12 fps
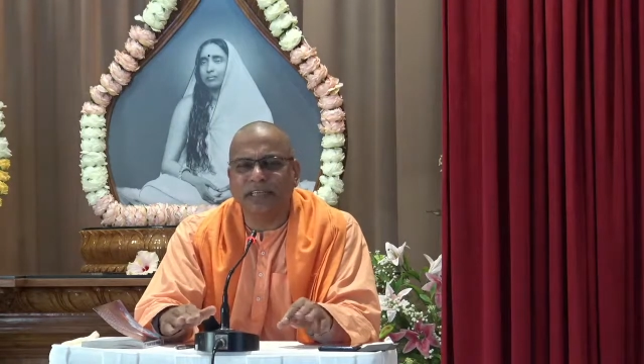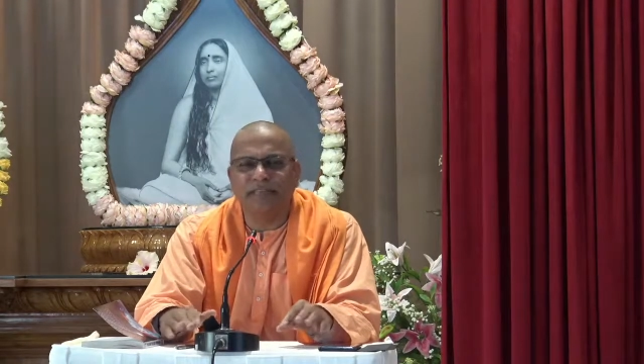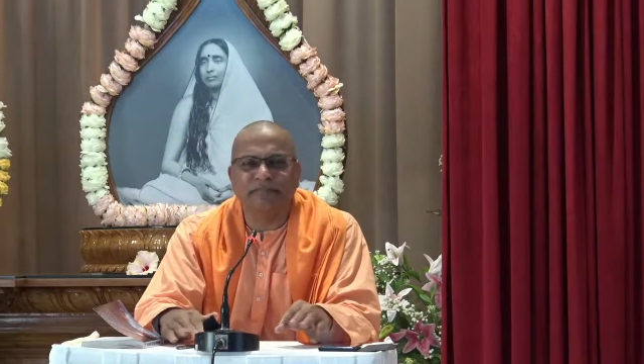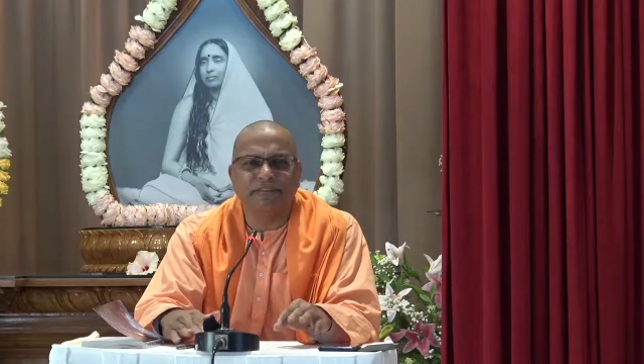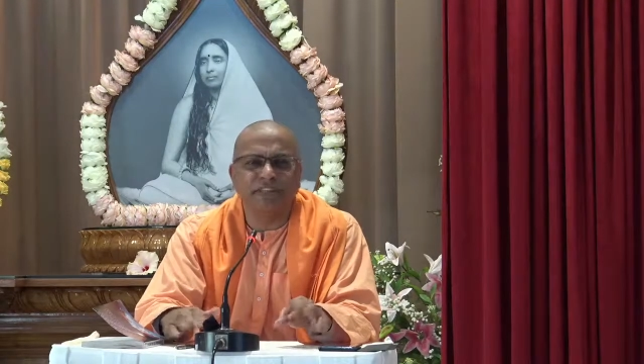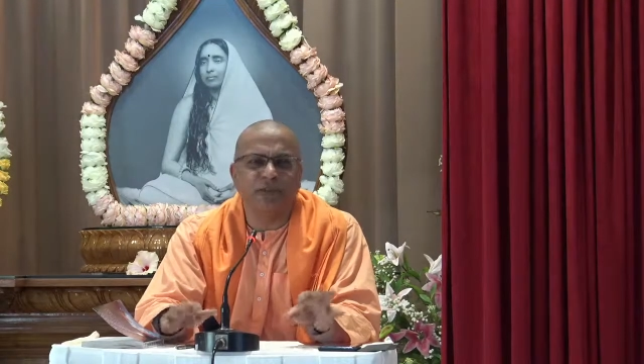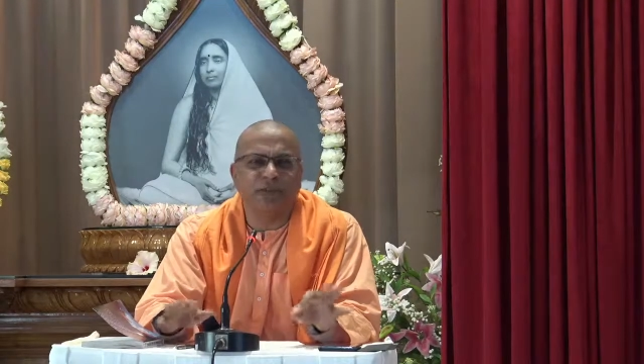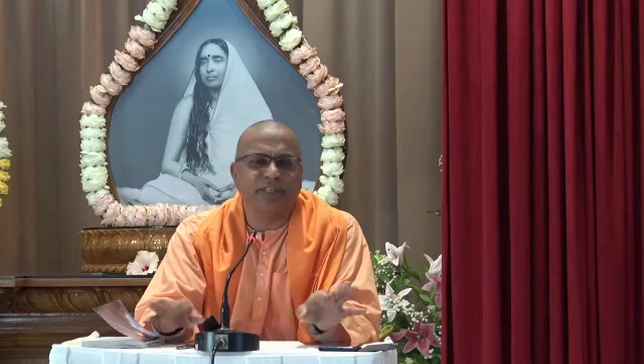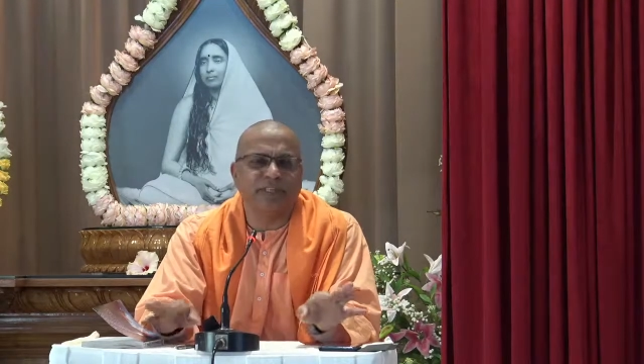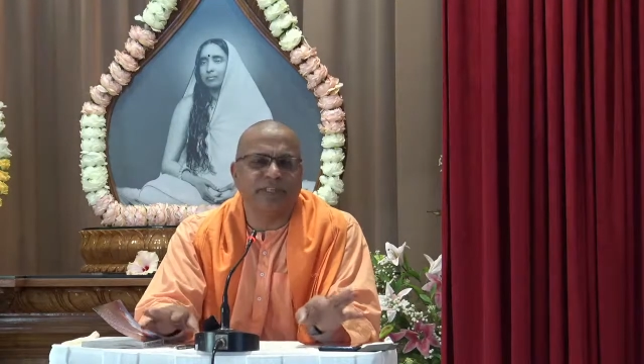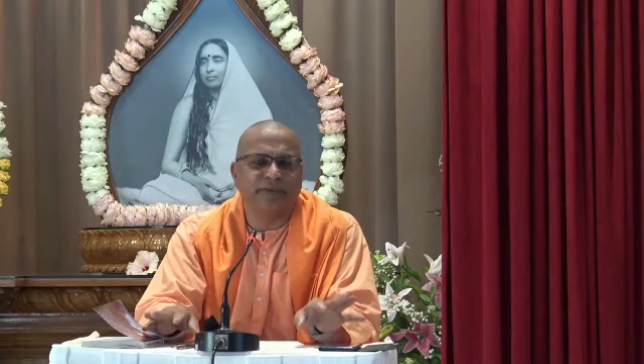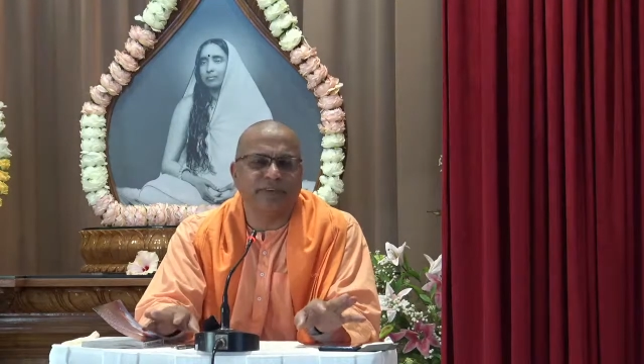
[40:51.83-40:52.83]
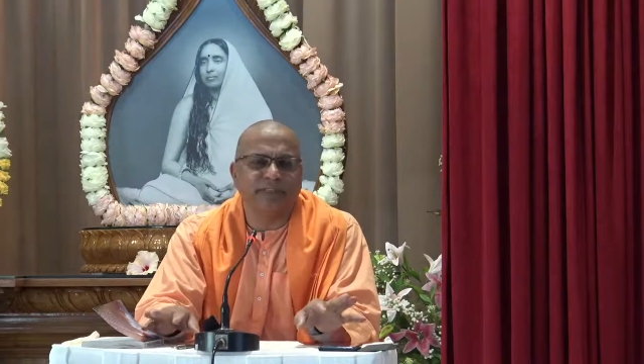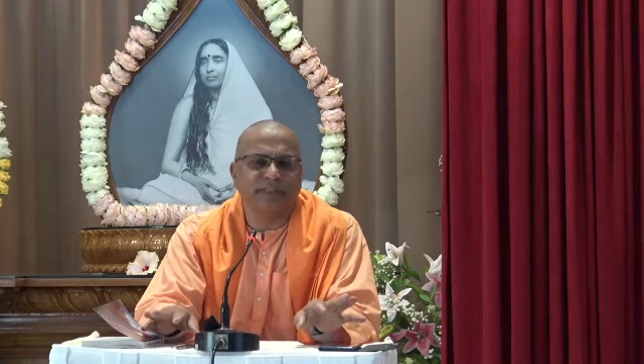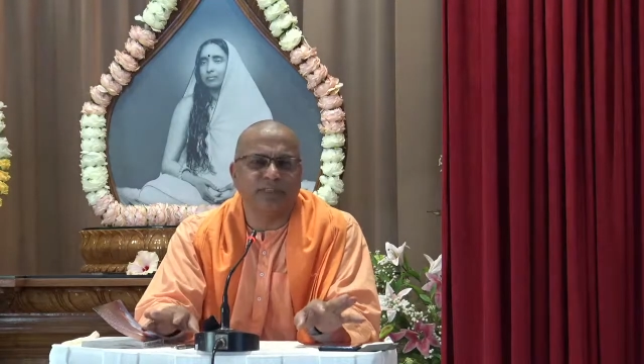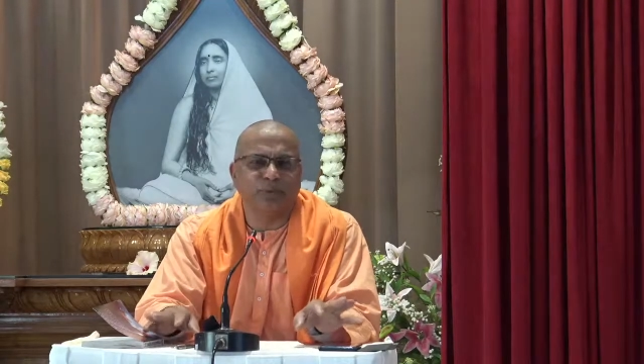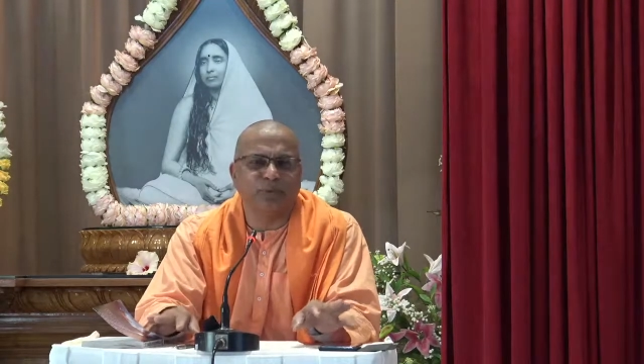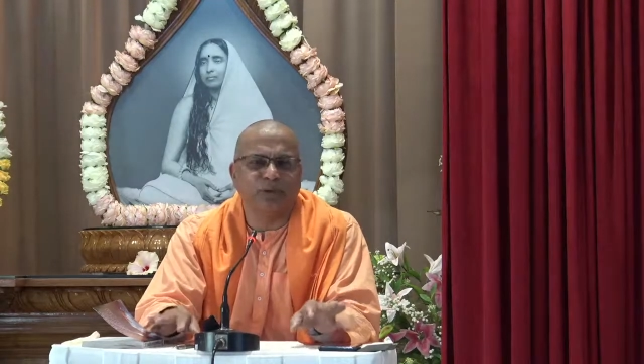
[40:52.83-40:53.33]
infatuated with
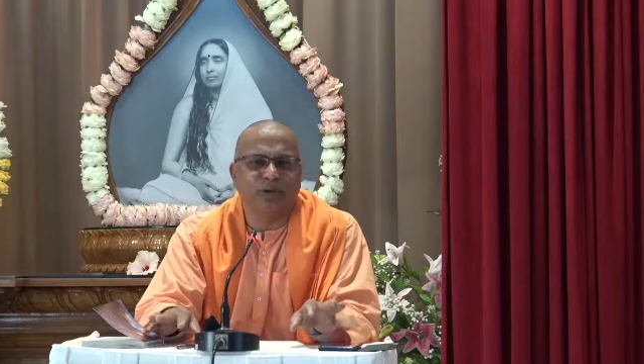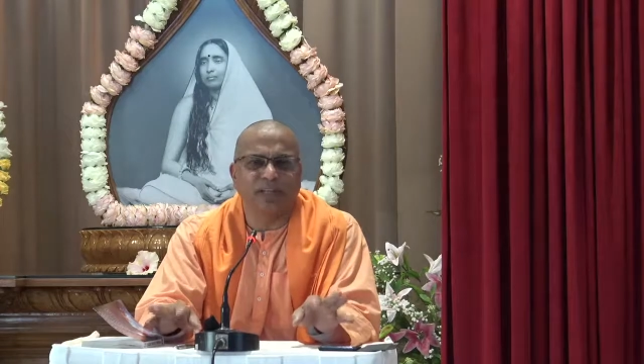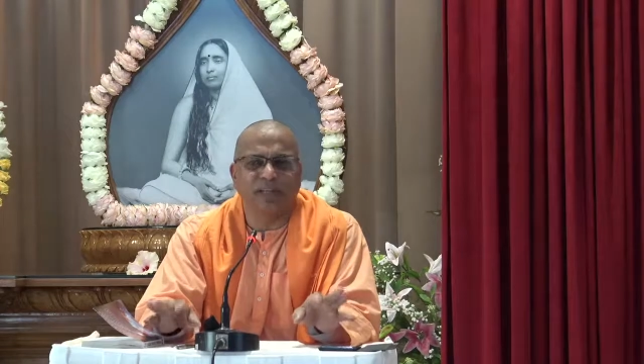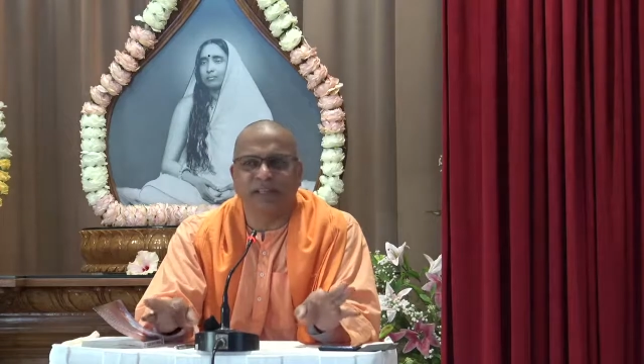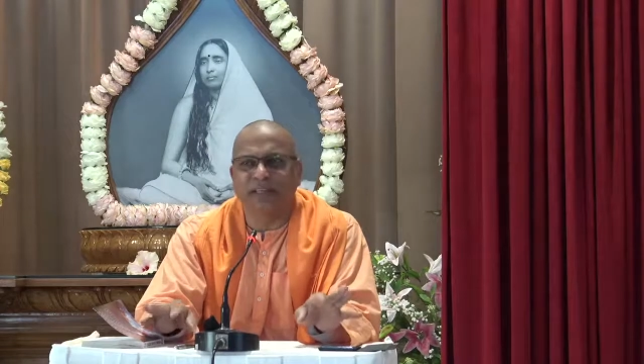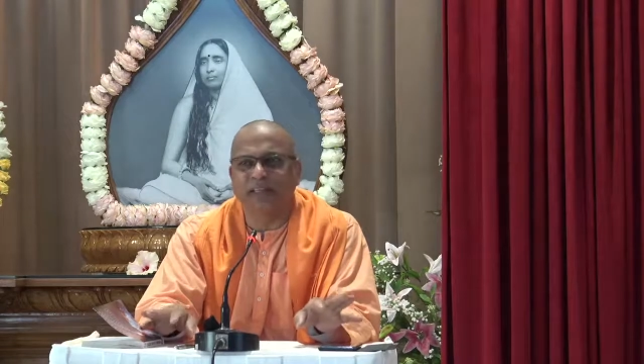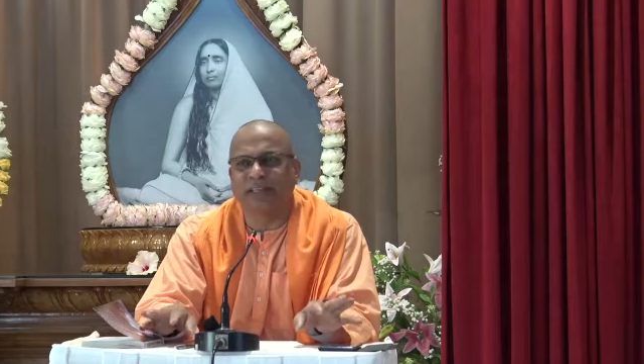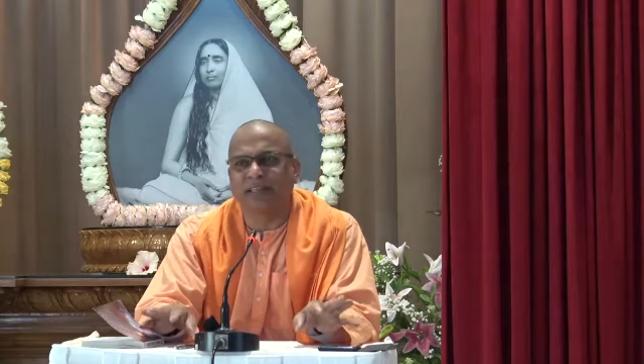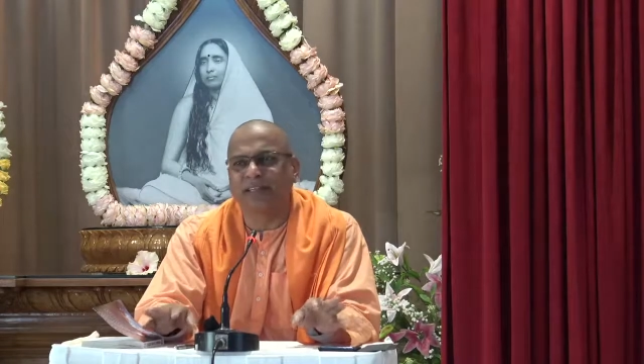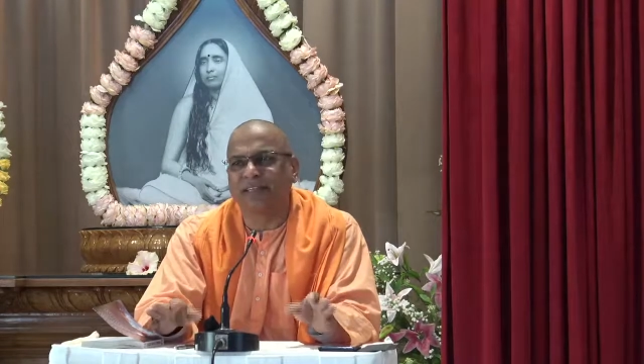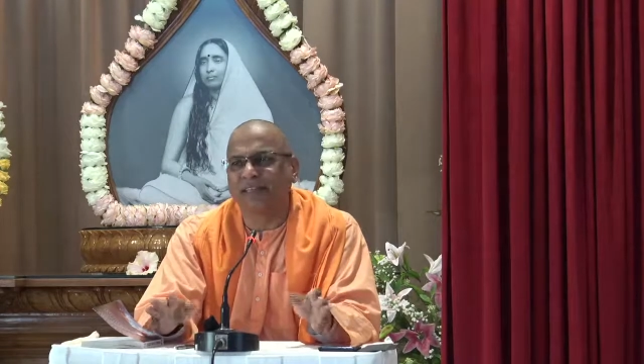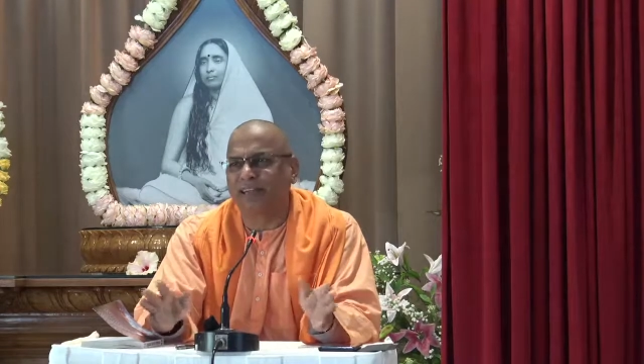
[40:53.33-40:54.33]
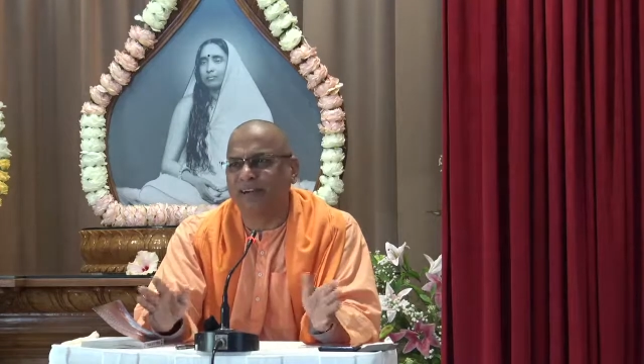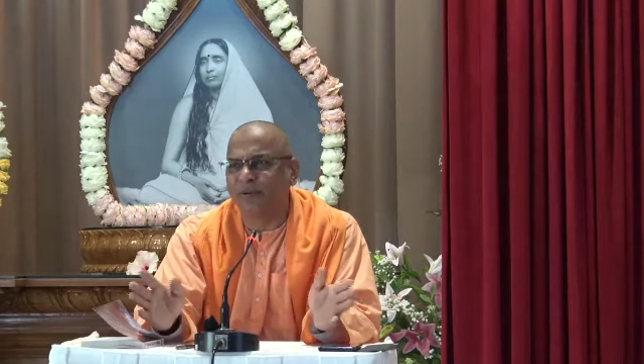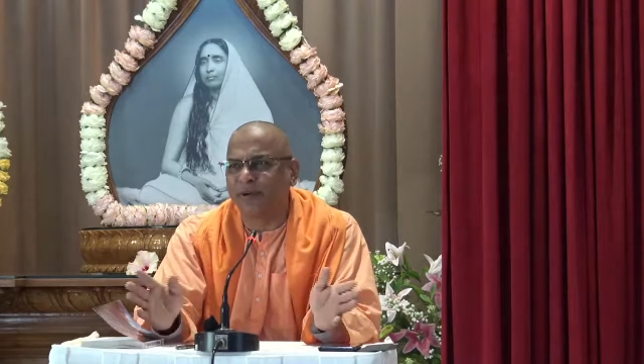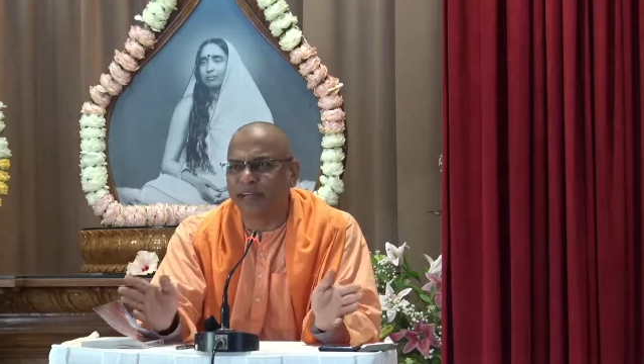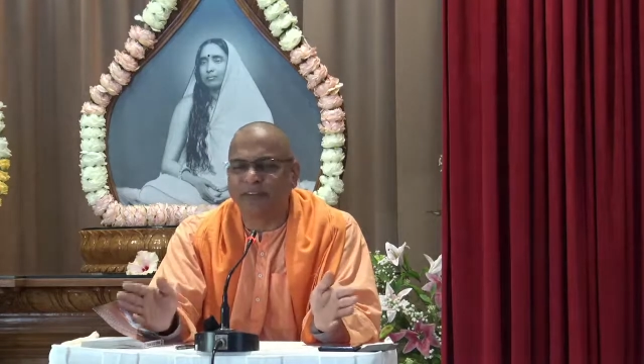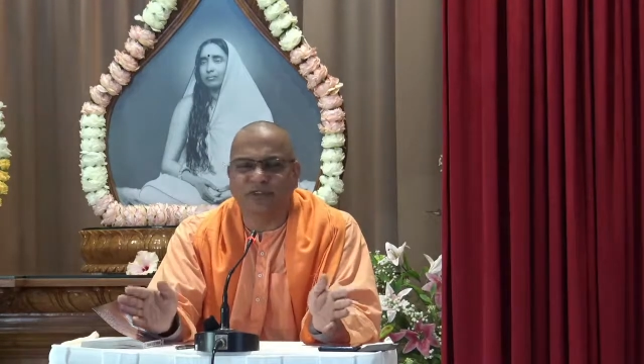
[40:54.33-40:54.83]
this world and thinking that I
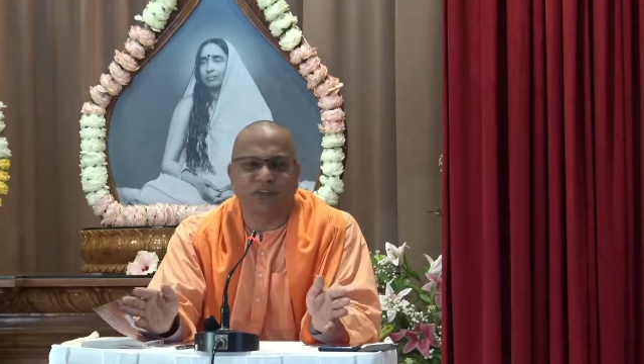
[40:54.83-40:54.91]
would like